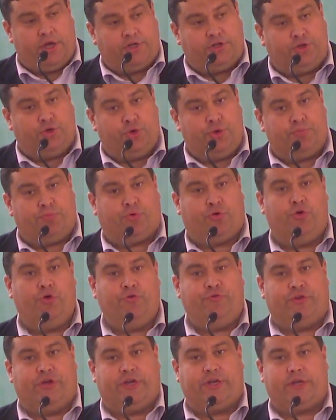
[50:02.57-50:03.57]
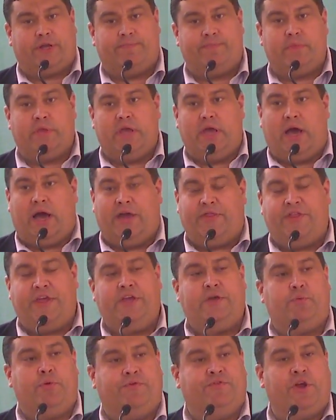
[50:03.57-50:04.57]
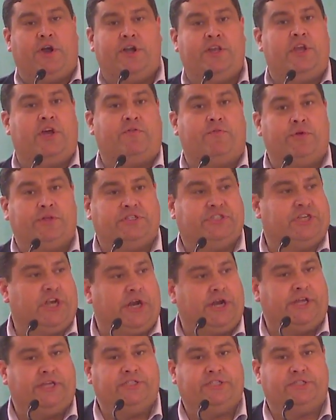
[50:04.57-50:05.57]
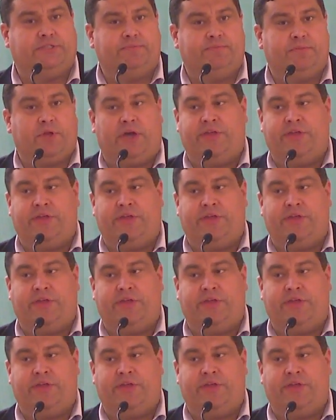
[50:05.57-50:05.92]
To improve it, I think we've done enough with studies.